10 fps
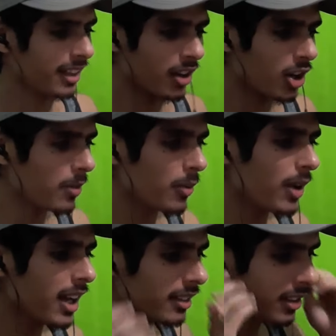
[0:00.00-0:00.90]
I'm gonna be
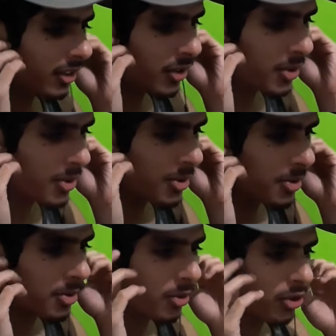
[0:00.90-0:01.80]
reacting
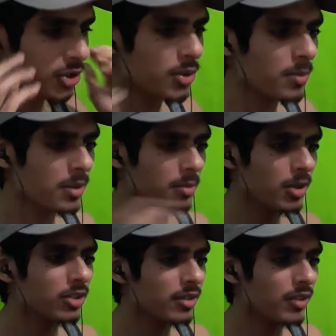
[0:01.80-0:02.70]
to two
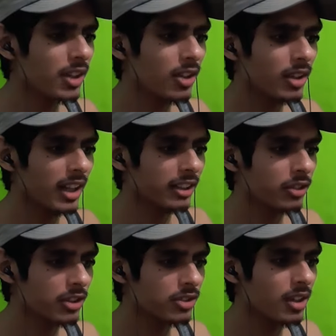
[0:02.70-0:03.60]
music video,
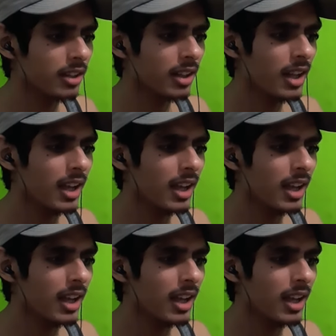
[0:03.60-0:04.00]
Electric Shot